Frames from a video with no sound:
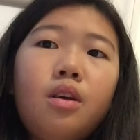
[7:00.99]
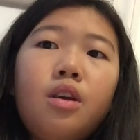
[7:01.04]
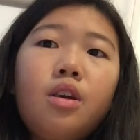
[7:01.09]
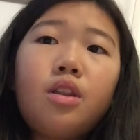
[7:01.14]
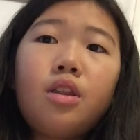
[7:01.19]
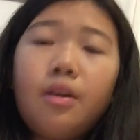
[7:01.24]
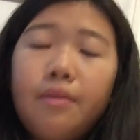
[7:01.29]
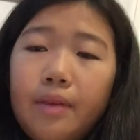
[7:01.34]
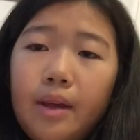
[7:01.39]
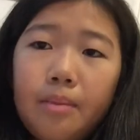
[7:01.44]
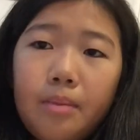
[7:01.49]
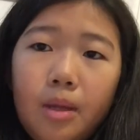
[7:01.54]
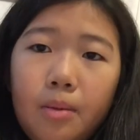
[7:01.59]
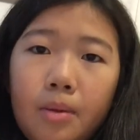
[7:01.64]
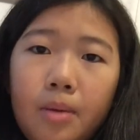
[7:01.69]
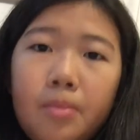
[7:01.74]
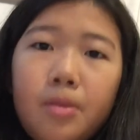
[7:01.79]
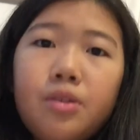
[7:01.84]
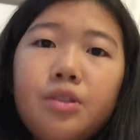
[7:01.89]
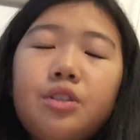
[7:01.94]
their family
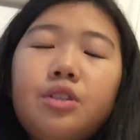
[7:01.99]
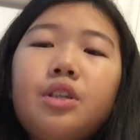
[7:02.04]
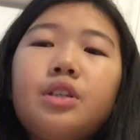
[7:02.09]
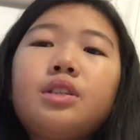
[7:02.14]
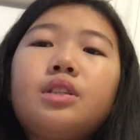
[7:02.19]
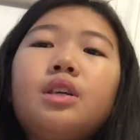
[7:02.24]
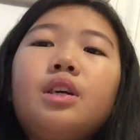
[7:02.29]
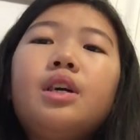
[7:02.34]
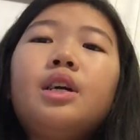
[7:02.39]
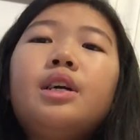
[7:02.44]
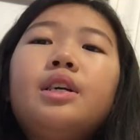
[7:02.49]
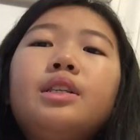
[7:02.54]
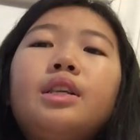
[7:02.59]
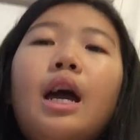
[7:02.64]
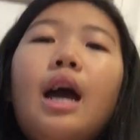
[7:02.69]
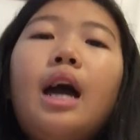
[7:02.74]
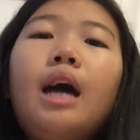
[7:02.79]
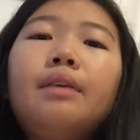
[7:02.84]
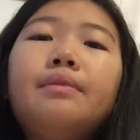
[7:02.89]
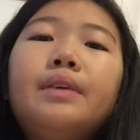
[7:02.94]
members, just to
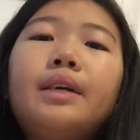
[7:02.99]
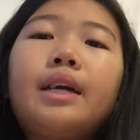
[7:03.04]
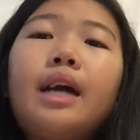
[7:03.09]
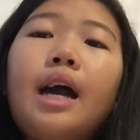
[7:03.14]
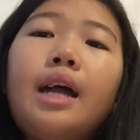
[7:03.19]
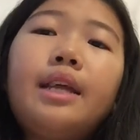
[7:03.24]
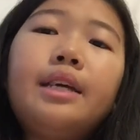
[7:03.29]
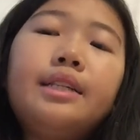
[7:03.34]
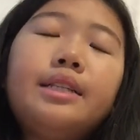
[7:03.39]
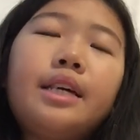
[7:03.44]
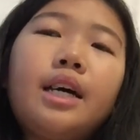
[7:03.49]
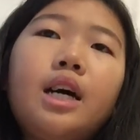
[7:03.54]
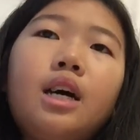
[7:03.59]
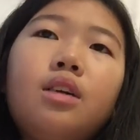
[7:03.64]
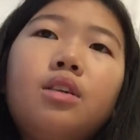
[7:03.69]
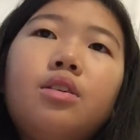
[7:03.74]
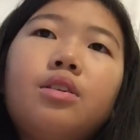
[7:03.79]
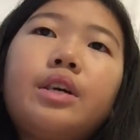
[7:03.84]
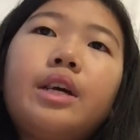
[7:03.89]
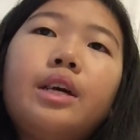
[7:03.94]
have it kind of down.
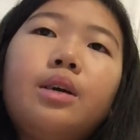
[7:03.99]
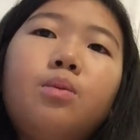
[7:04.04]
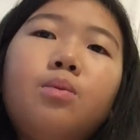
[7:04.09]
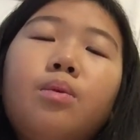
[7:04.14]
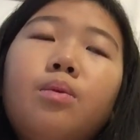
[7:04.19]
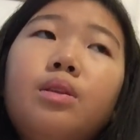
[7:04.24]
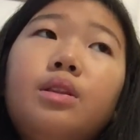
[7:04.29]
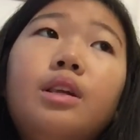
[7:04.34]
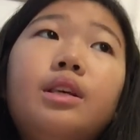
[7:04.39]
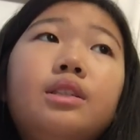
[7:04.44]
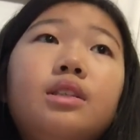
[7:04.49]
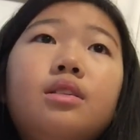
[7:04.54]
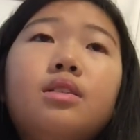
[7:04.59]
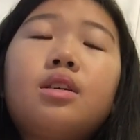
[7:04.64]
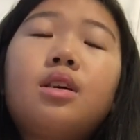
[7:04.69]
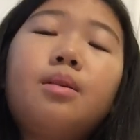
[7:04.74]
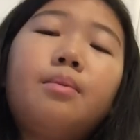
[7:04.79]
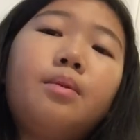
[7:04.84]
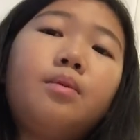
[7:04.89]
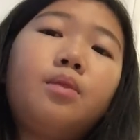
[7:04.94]
Okay, this is
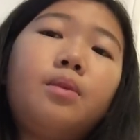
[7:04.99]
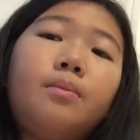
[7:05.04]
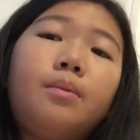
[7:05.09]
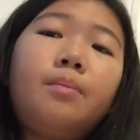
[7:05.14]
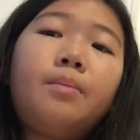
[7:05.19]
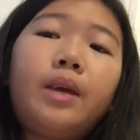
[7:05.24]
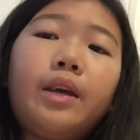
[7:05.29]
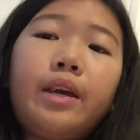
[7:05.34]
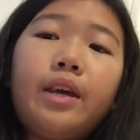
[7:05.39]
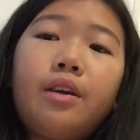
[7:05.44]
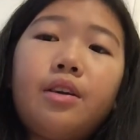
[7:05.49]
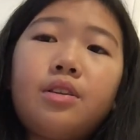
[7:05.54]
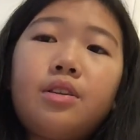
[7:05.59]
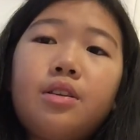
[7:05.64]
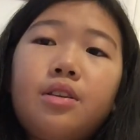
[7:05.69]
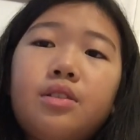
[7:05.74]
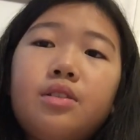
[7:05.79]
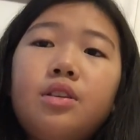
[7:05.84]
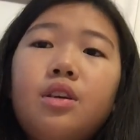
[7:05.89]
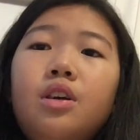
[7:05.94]
going to be one of my main
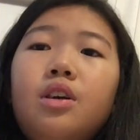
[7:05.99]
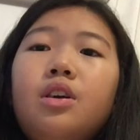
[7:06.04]
characters.